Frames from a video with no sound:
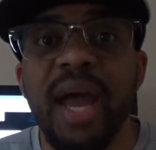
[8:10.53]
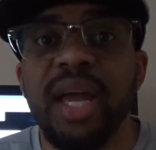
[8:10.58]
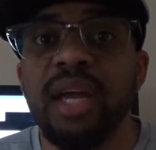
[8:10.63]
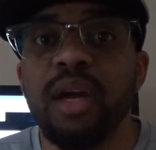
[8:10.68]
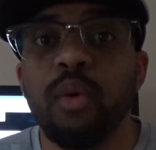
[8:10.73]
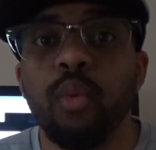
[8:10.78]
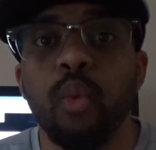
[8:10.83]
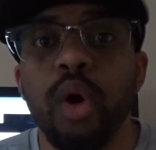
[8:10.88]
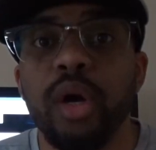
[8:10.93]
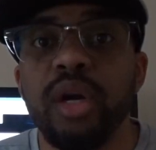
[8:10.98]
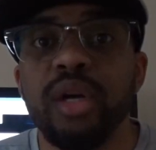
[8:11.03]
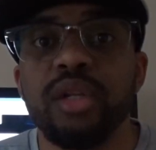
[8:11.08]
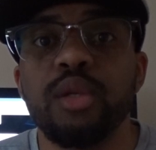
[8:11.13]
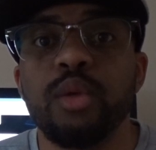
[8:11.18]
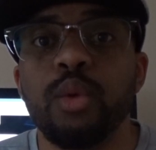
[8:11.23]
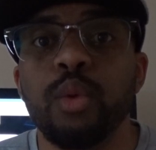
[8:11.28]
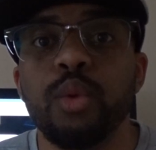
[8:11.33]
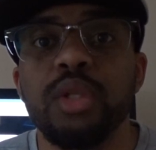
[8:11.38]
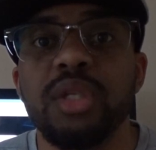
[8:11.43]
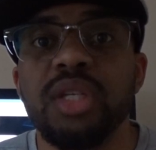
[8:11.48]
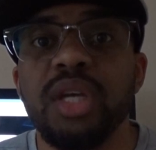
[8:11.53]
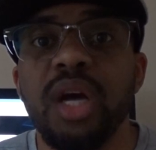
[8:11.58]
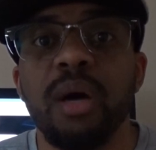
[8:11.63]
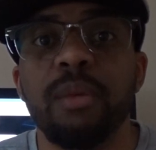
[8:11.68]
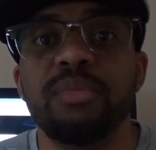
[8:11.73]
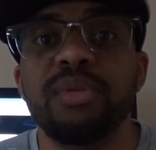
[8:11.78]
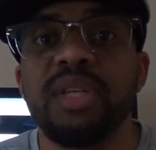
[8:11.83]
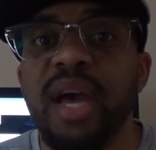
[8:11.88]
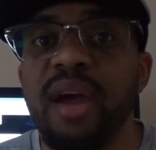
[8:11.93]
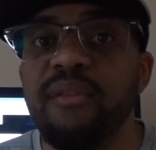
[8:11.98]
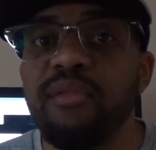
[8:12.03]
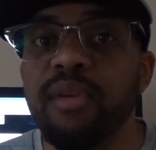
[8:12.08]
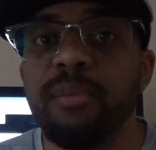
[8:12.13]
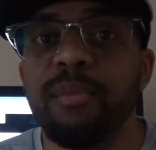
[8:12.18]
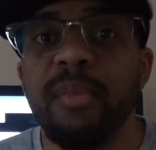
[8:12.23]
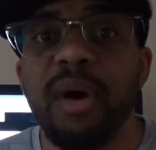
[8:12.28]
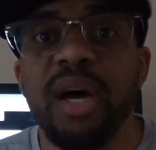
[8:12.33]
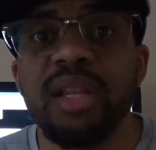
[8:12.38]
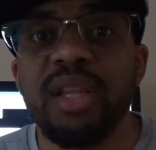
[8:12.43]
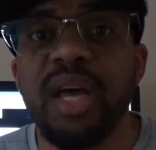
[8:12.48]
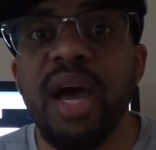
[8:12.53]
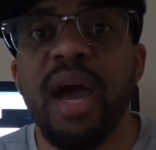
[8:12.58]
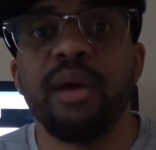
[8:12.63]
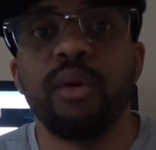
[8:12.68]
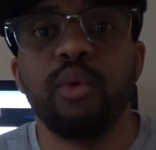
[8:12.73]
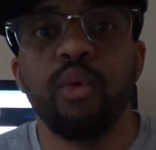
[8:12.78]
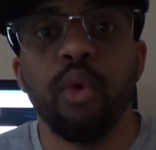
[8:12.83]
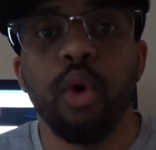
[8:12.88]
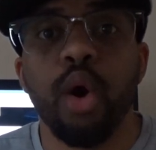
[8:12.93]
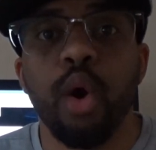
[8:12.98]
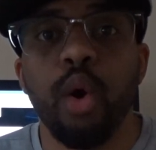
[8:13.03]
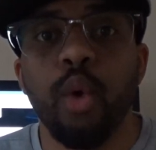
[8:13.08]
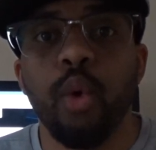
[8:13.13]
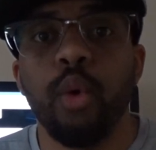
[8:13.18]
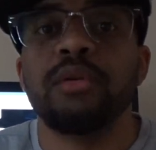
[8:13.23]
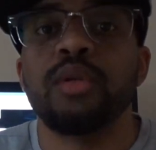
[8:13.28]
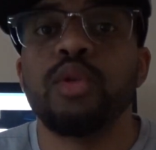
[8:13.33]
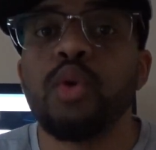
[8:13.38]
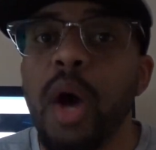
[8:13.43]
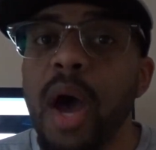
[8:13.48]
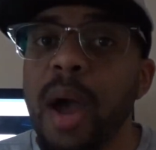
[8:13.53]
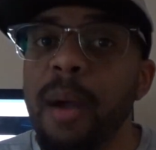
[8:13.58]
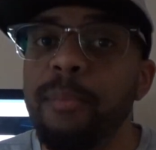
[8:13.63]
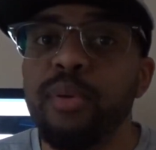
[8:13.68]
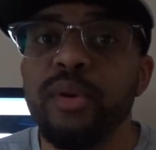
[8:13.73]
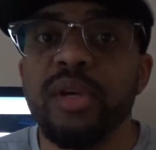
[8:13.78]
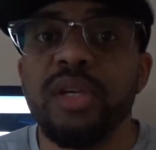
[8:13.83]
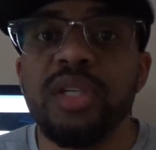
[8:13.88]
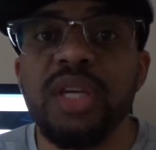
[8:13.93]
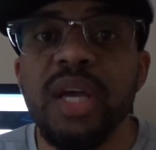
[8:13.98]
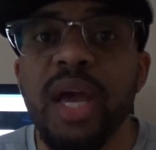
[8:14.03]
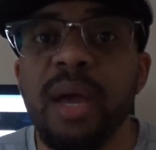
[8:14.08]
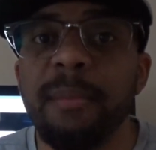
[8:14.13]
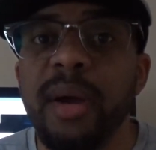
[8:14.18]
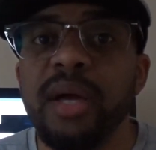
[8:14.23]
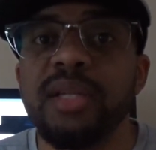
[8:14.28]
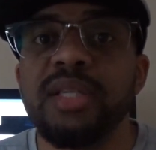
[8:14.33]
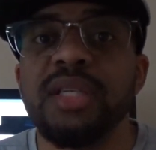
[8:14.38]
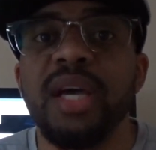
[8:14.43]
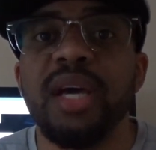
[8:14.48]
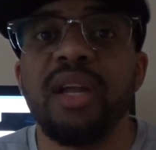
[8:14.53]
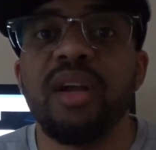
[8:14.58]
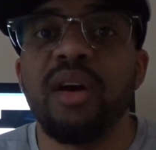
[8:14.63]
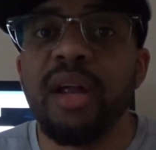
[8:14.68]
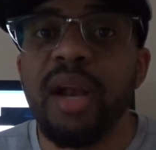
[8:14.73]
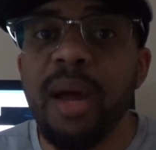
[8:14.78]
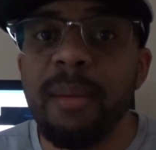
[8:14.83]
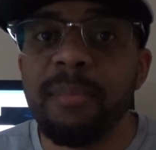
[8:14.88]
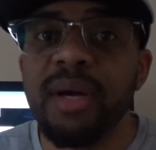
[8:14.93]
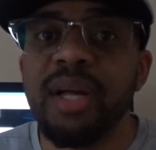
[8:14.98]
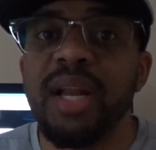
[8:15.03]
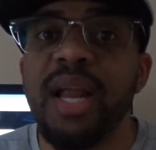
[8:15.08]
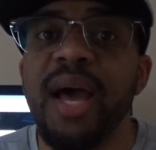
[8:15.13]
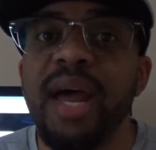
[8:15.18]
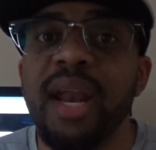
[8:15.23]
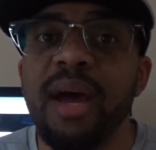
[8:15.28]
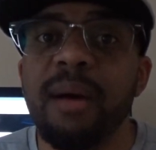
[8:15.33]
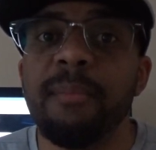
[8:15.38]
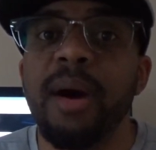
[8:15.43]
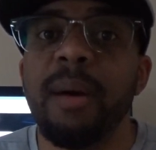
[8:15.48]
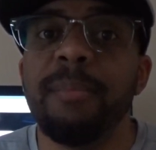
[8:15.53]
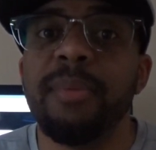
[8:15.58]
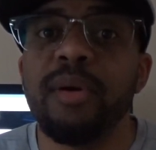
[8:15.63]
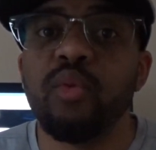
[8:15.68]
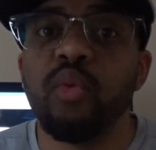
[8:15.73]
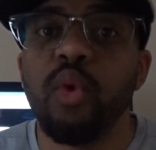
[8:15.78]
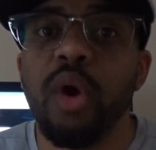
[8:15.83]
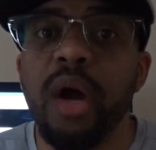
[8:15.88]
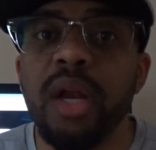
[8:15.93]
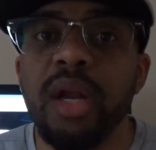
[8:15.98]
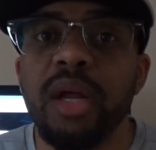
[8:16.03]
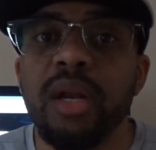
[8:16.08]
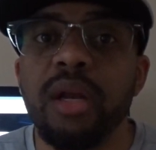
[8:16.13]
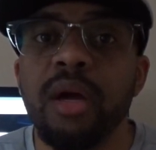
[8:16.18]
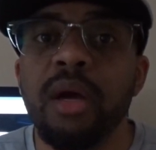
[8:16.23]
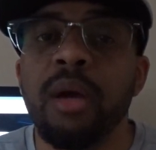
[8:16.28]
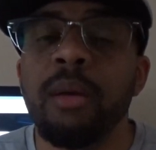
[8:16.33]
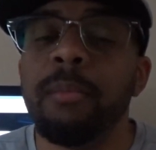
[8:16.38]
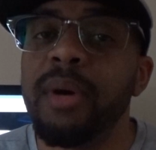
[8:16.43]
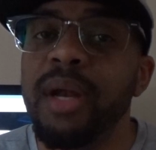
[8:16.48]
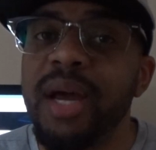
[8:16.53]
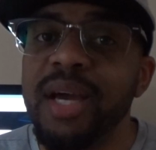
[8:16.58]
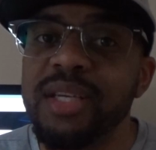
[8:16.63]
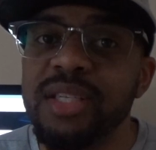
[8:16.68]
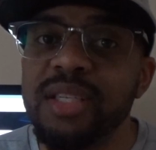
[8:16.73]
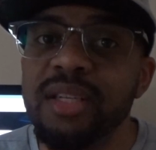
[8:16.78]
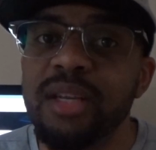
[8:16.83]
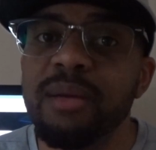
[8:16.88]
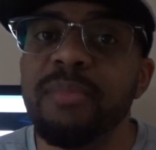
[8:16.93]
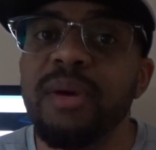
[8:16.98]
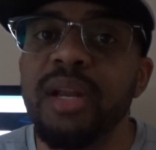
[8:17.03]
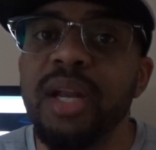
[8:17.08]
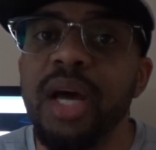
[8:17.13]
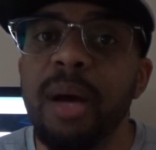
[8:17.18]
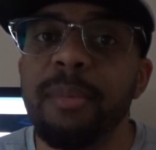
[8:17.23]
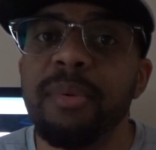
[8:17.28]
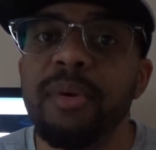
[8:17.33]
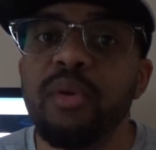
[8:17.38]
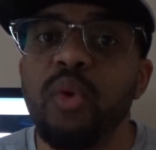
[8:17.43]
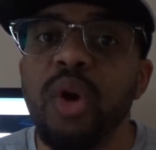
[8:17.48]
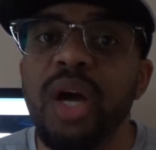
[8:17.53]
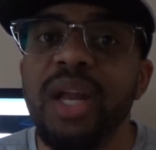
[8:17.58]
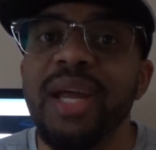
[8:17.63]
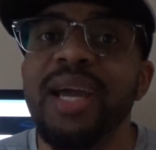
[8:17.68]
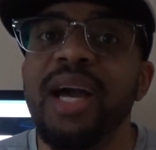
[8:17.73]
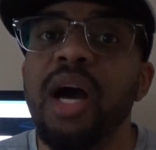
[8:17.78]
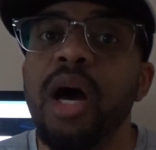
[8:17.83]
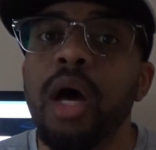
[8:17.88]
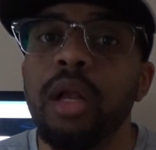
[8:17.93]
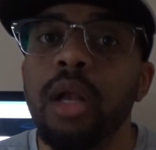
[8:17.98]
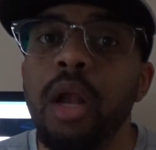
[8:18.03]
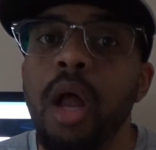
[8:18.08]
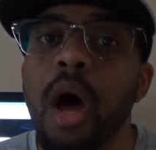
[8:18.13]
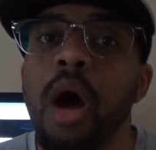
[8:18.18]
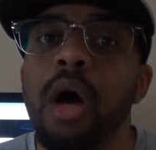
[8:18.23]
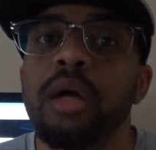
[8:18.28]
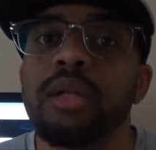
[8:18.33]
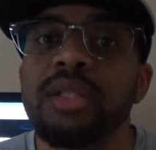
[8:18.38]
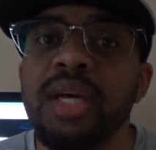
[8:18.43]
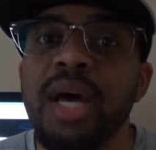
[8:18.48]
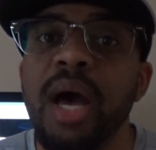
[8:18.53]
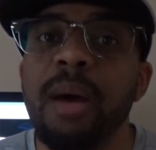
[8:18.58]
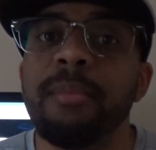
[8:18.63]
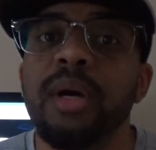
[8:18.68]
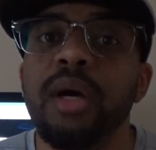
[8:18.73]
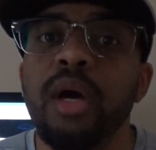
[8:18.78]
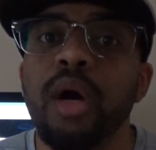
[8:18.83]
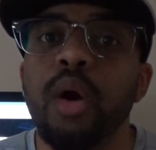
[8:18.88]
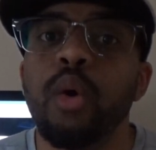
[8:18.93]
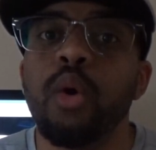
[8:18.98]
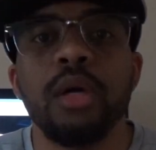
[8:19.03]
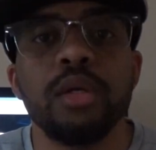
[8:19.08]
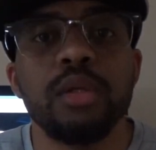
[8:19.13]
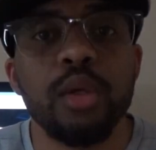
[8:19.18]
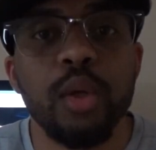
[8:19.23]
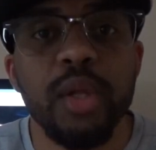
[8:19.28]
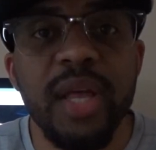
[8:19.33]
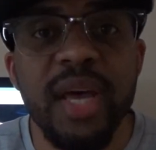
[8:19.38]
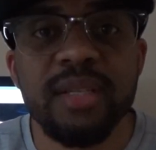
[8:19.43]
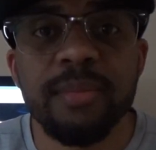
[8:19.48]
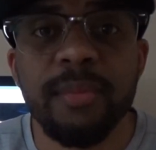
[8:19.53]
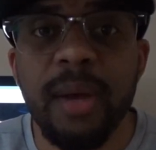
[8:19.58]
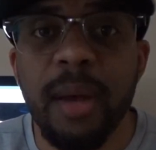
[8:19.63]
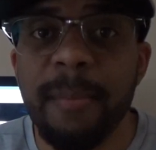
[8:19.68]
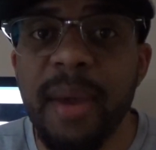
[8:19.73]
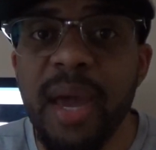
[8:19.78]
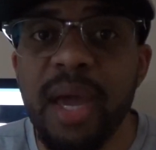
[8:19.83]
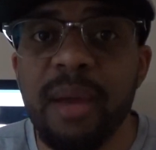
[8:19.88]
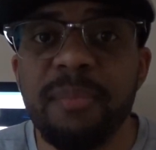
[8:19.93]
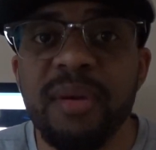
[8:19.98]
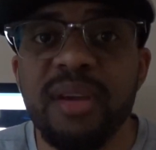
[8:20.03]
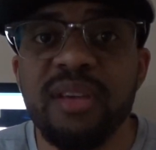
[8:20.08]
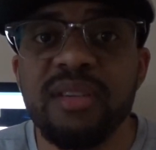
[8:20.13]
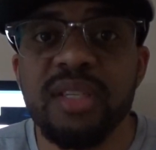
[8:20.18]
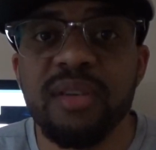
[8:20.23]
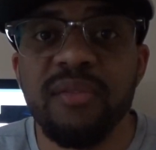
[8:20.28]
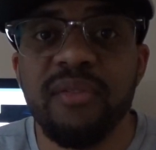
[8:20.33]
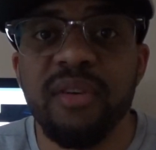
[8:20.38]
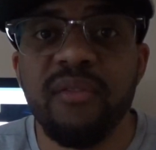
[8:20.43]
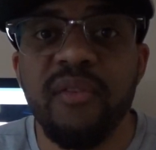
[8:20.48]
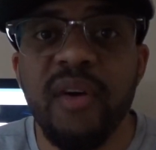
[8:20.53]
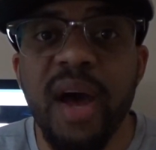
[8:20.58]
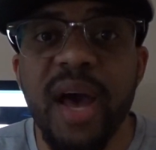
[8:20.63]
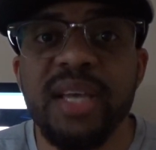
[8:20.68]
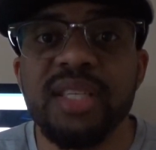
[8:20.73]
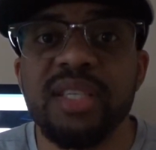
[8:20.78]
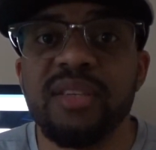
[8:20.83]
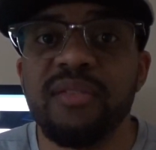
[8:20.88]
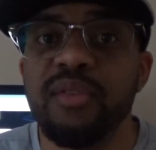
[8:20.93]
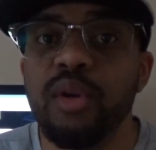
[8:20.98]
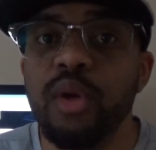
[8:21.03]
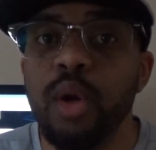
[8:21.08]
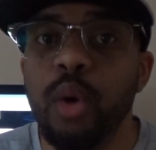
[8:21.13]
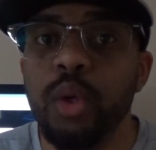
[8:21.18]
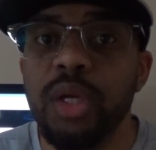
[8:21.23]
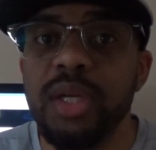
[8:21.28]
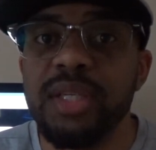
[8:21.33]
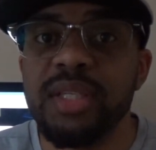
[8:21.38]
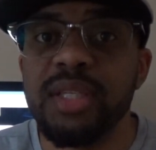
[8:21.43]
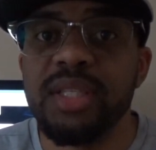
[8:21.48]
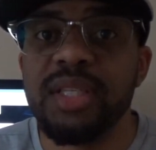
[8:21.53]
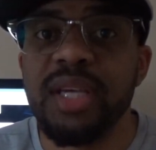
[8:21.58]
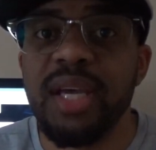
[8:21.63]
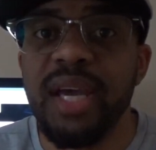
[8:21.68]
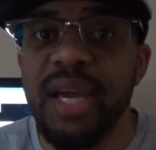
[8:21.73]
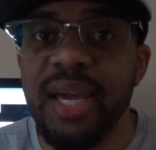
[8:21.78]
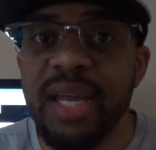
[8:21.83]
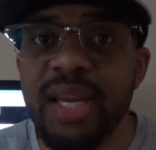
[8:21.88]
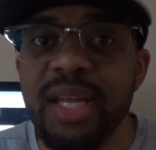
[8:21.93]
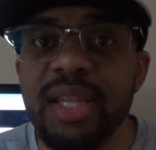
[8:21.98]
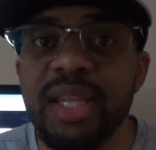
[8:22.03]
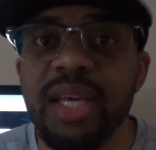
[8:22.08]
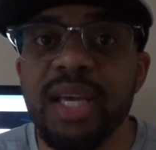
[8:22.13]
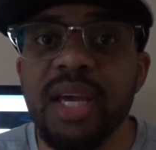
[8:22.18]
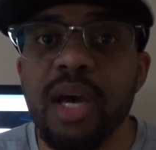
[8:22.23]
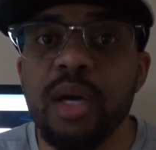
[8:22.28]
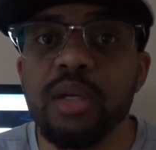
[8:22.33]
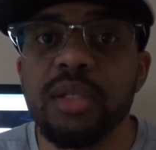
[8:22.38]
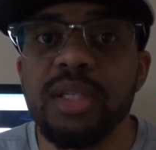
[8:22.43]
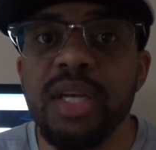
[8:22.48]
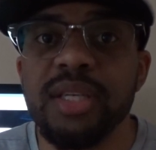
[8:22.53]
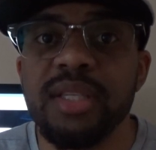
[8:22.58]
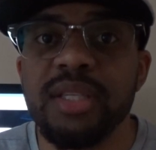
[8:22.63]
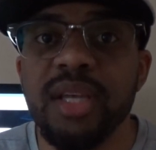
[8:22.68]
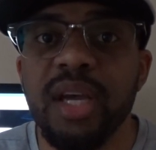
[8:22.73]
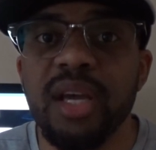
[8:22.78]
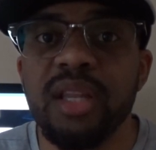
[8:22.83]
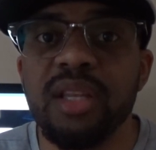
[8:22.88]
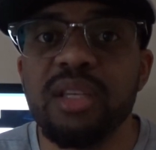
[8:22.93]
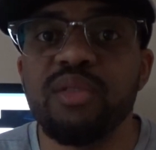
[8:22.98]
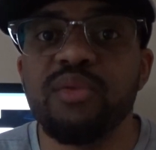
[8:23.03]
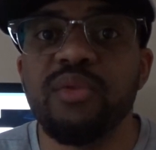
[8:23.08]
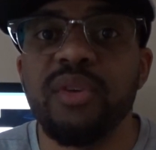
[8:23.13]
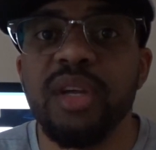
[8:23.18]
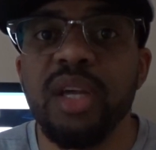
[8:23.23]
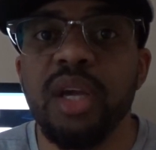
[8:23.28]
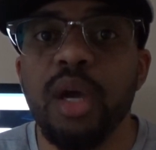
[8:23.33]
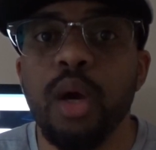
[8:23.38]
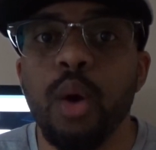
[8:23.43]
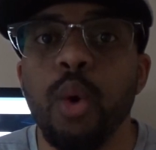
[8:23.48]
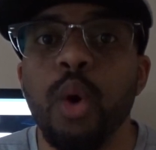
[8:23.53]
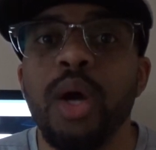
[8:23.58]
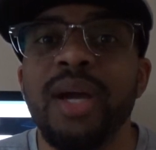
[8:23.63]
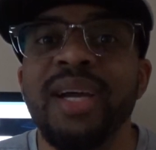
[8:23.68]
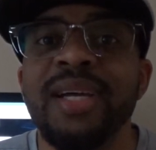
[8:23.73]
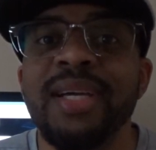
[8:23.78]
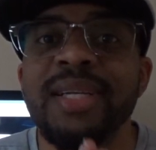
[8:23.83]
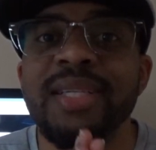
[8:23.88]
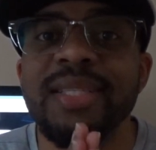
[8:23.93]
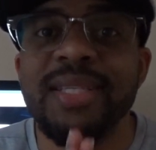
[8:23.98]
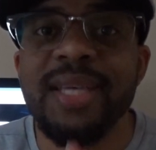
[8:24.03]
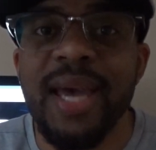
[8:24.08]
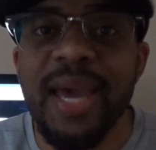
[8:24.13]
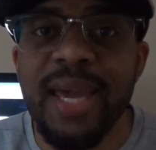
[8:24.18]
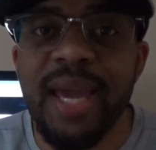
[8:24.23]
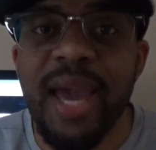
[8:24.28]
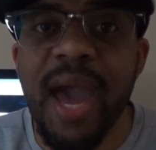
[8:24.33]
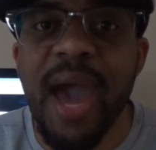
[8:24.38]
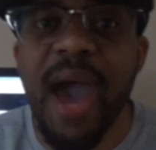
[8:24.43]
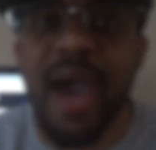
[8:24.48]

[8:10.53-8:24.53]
I get 1 or 2 subs. Every month I grow. So I appreciate my channel and I'm glad I'm up and running, but I should have been up and running a long time ago. So that's my main piece of advice. If you don't listen to anything else I say in this video, take